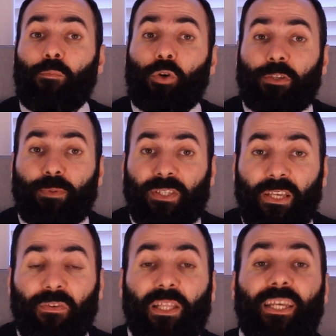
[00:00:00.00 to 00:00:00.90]
more
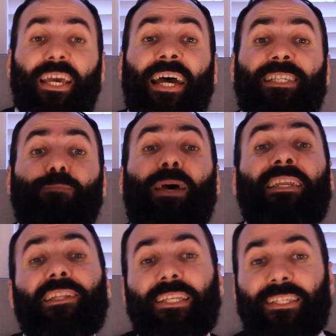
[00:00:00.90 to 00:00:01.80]
specifically as
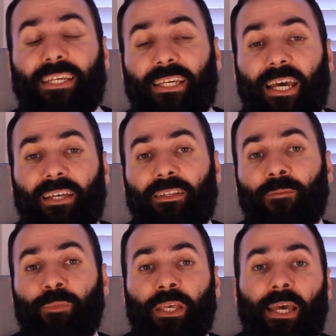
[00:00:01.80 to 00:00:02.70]
penalty zakat.
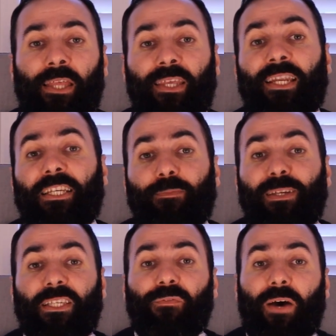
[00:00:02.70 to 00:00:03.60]
And then I
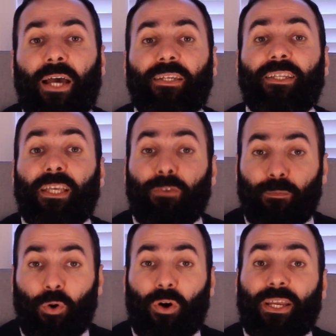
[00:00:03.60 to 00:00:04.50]
specified it
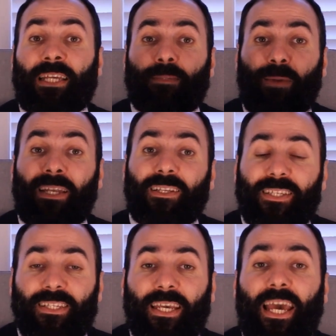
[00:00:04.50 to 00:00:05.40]
even more as
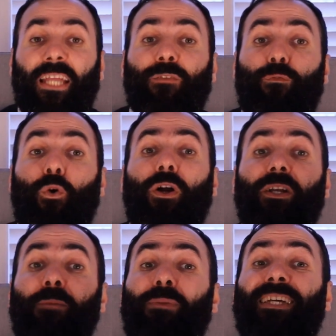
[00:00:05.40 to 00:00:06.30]
penalty zakat for
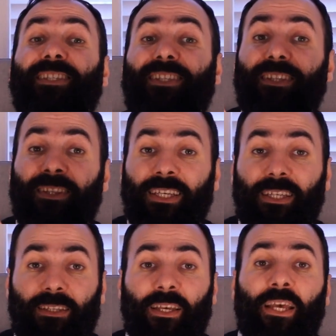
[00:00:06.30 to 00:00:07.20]
a mixed deed.